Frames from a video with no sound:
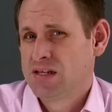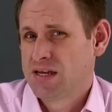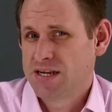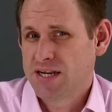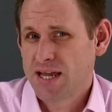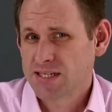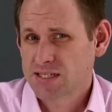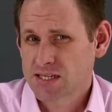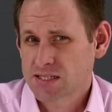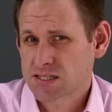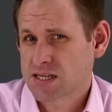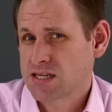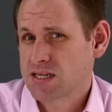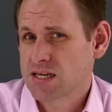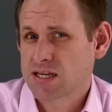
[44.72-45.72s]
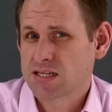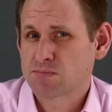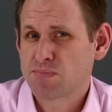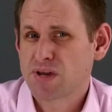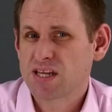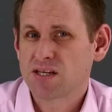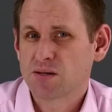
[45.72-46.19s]
An SSD is
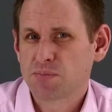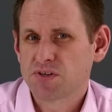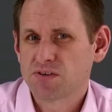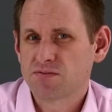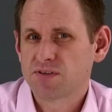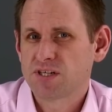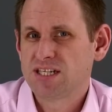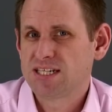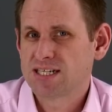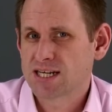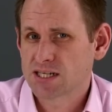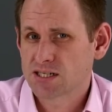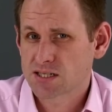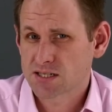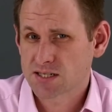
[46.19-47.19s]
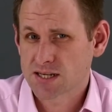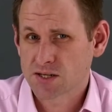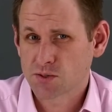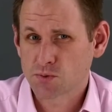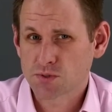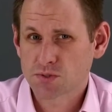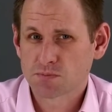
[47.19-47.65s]
made up of NAND
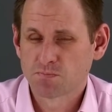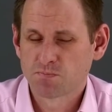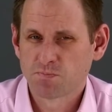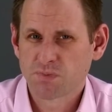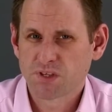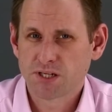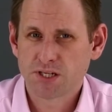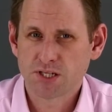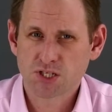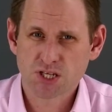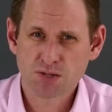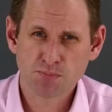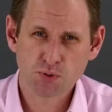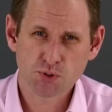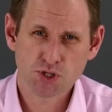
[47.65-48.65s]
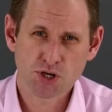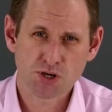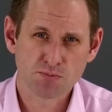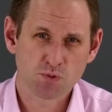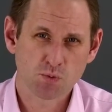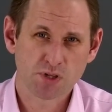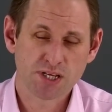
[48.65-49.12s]
cells. And in simple
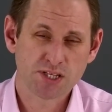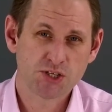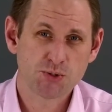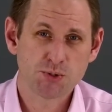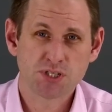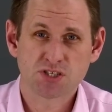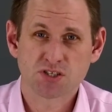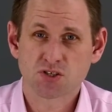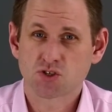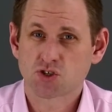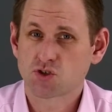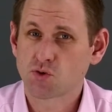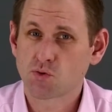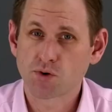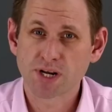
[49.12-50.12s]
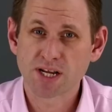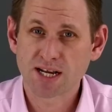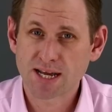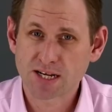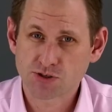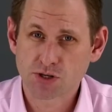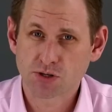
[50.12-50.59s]
terms, what they do is store an
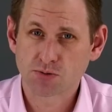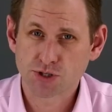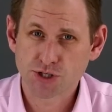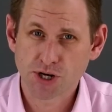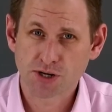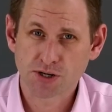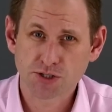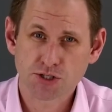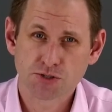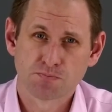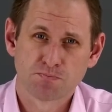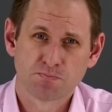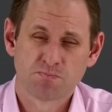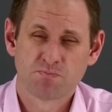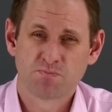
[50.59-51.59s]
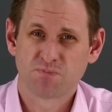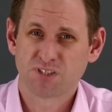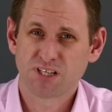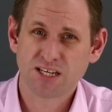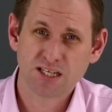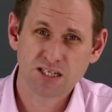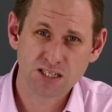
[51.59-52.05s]
electrical charge.
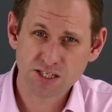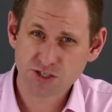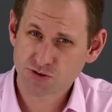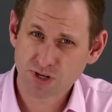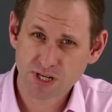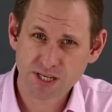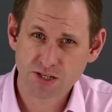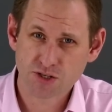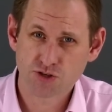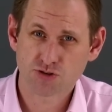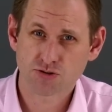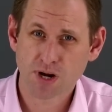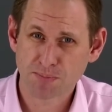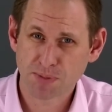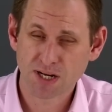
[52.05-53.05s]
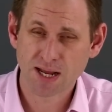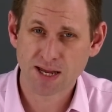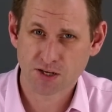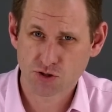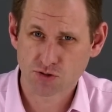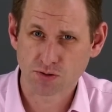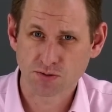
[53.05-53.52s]
They literally trap
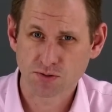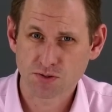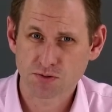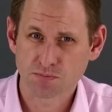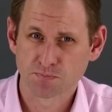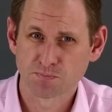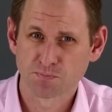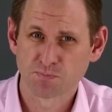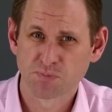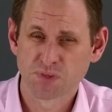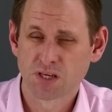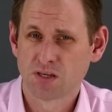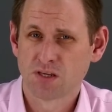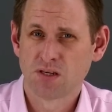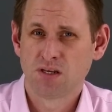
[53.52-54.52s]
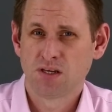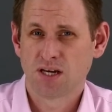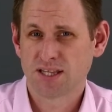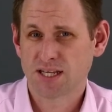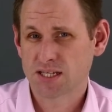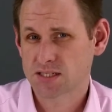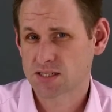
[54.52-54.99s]
electrons.
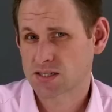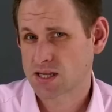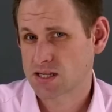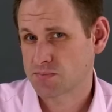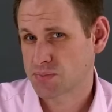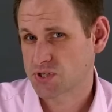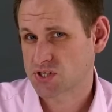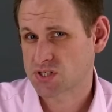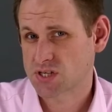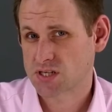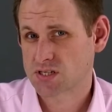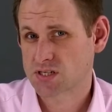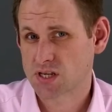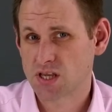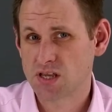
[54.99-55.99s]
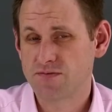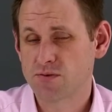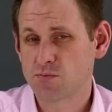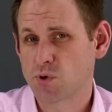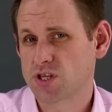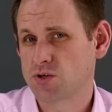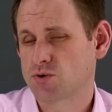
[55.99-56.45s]
And that state persists
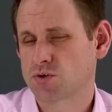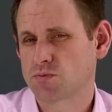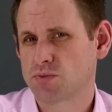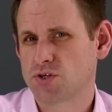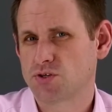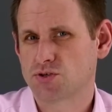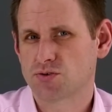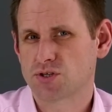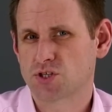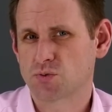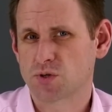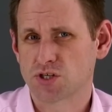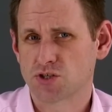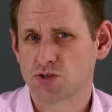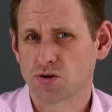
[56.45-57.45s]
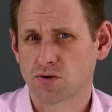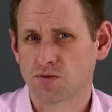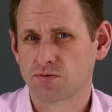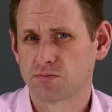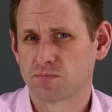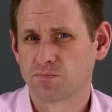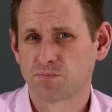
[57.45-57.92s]
even when your computer is switched
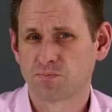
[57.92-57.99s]
off.